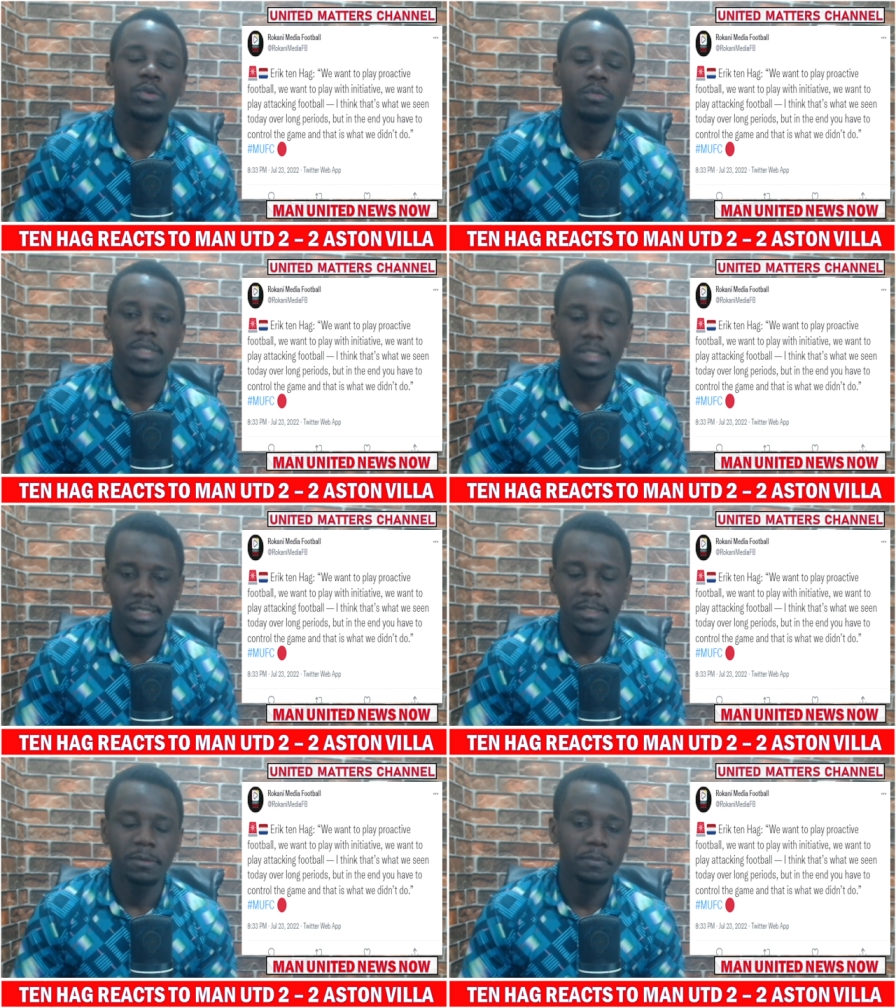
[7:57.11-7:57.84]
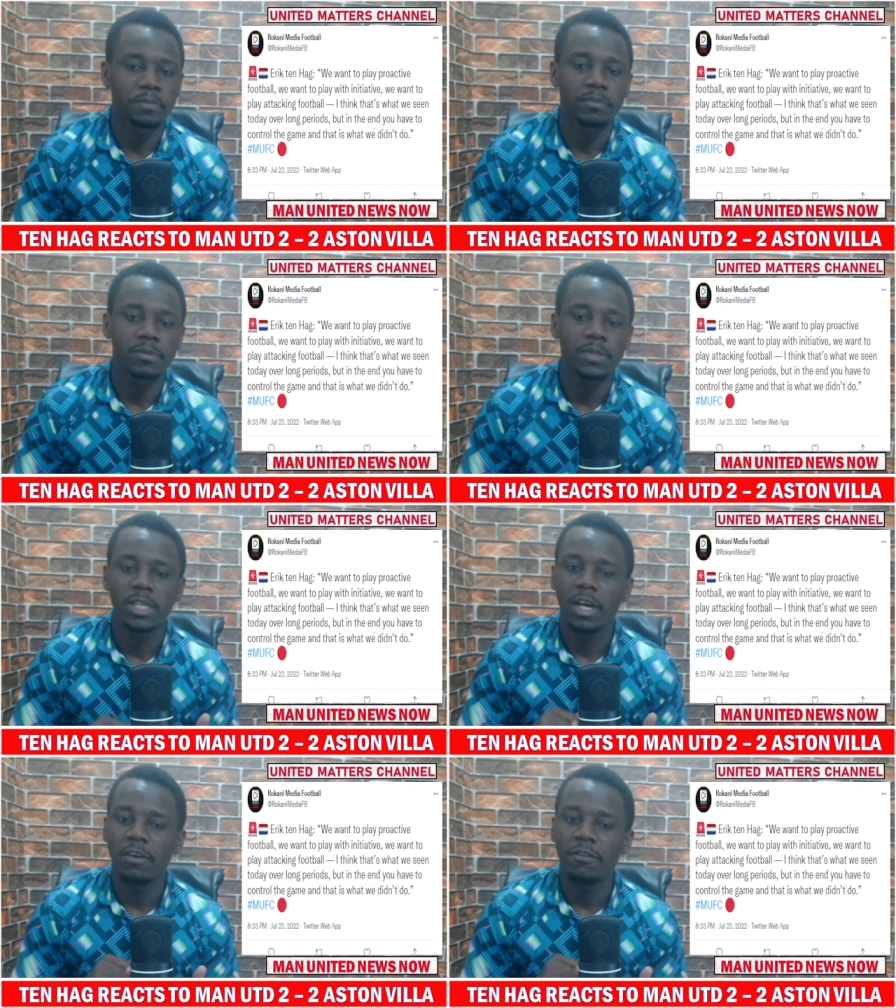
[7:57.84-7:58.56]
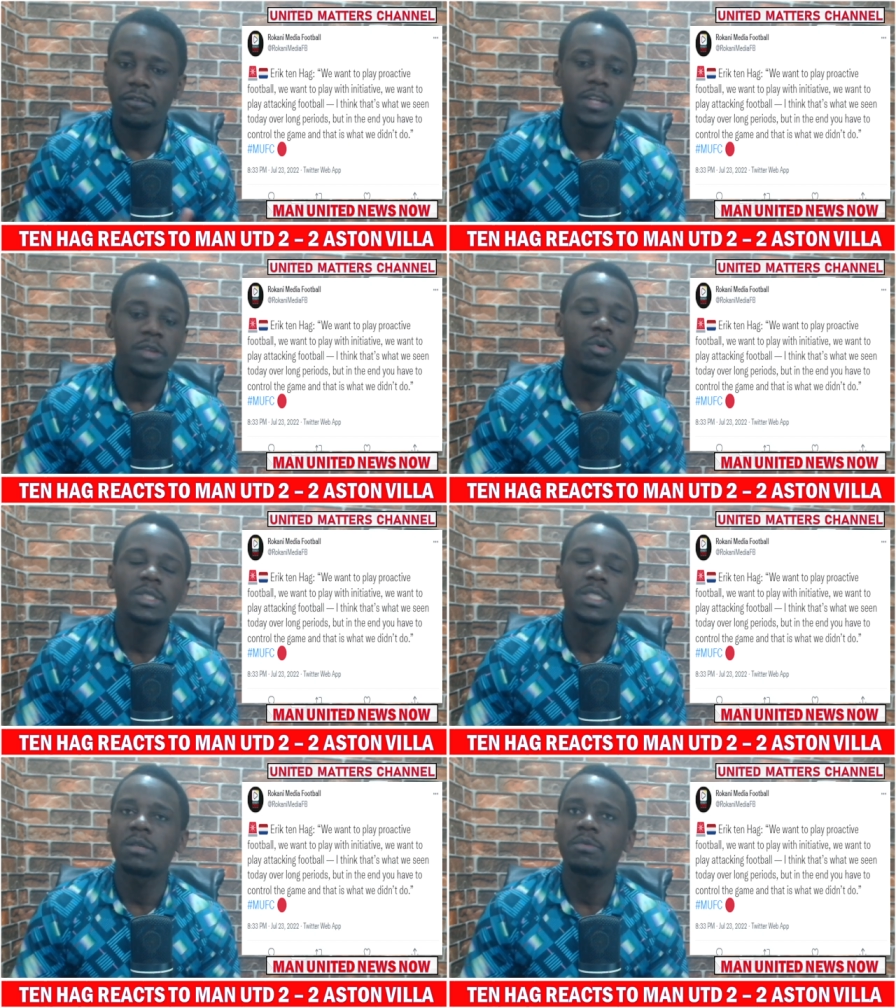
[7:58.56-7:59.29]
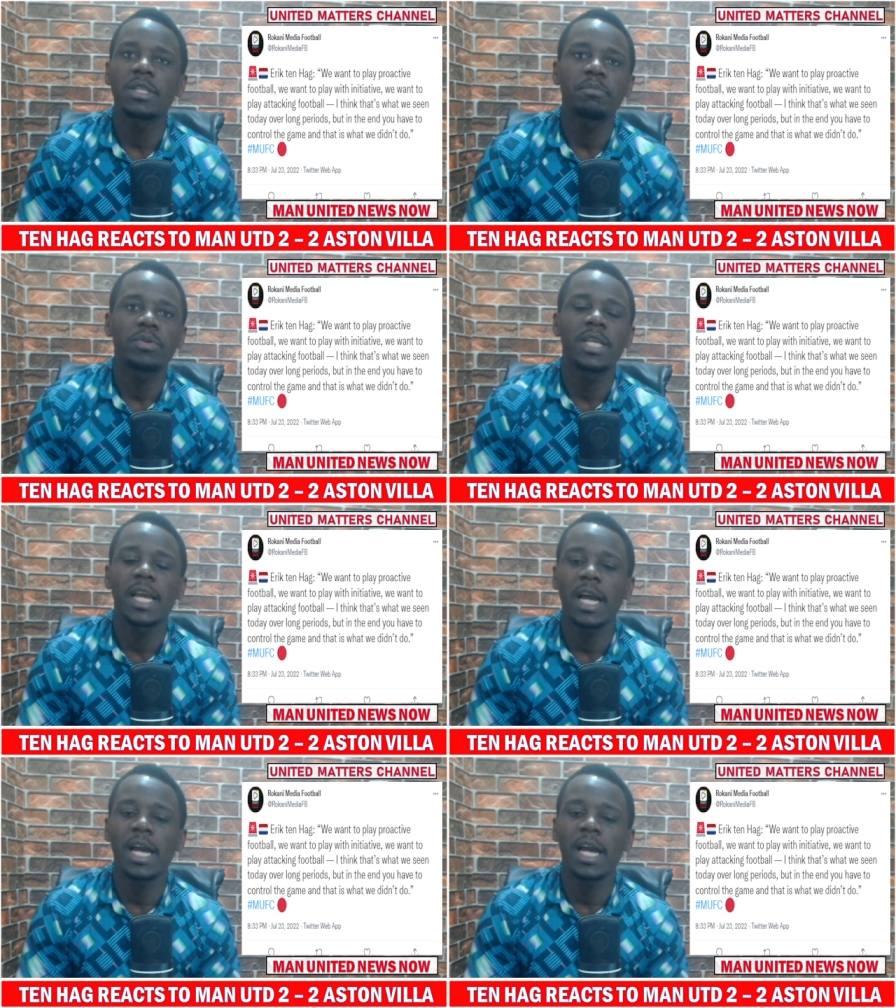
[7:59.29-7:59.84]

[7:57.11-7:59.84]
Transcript: to be seen. Freddy was really putting